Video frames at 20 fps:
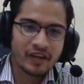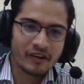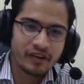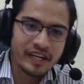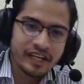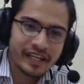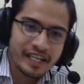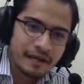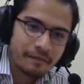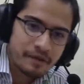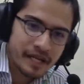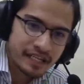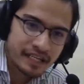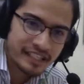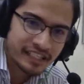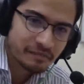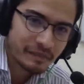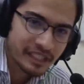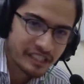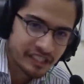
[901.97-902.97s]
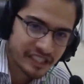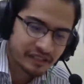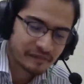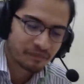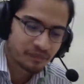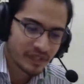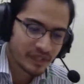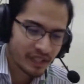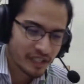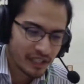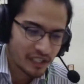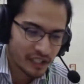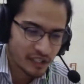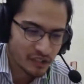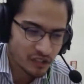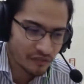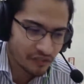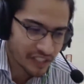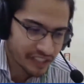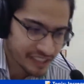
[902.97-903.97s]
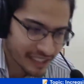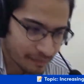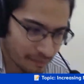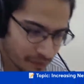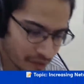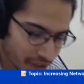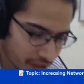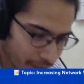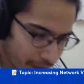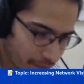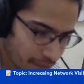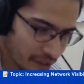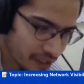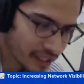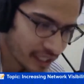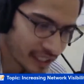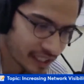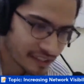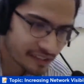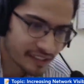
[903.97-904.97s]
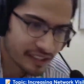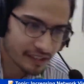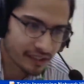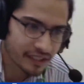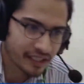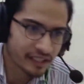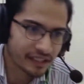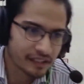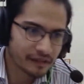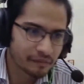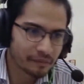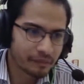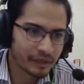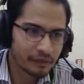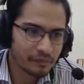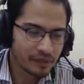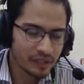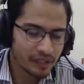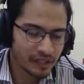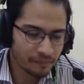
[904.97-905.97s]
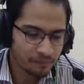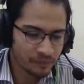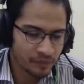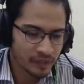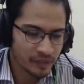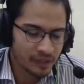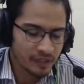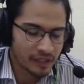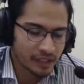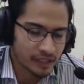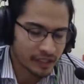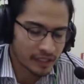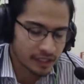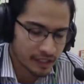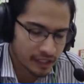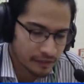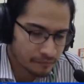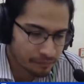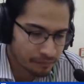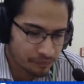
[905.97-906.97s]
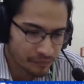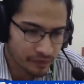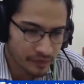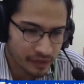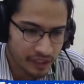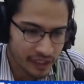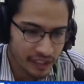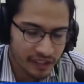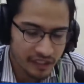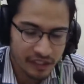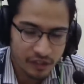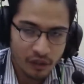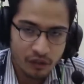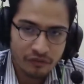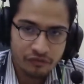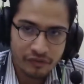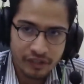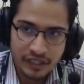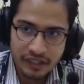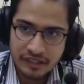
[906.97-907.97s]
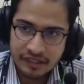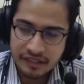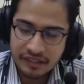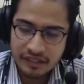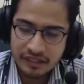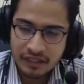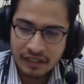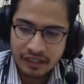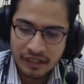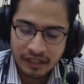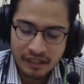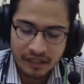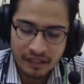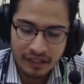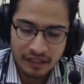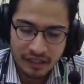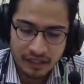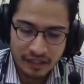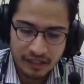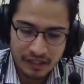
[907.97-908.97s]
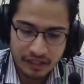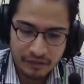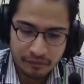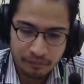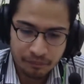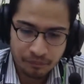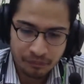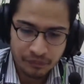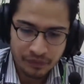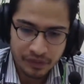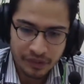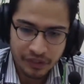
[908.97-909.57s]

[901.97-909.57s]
All right, IP address matching. So for example, remember that I said that maybe in the office, the